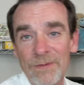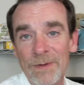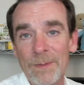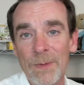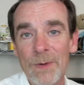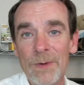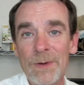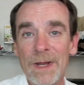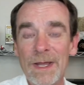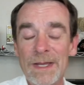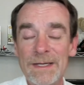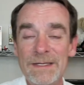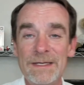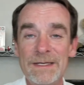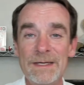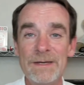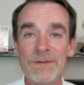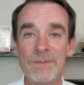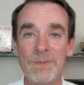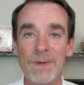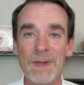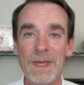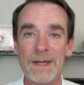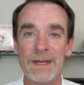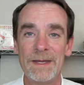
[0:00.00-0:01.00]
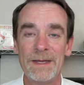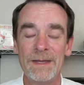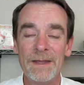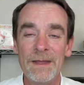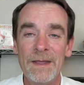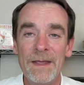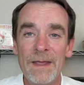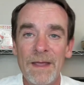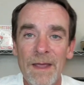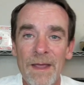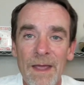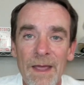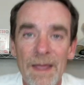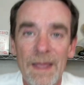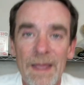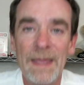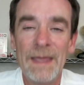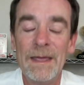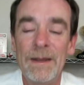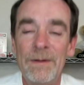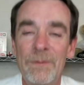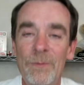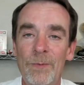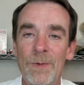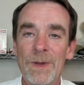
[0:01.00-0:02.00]
Remote ID ready.
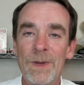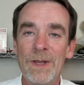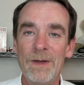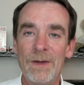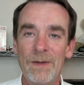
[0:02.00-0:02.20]
And we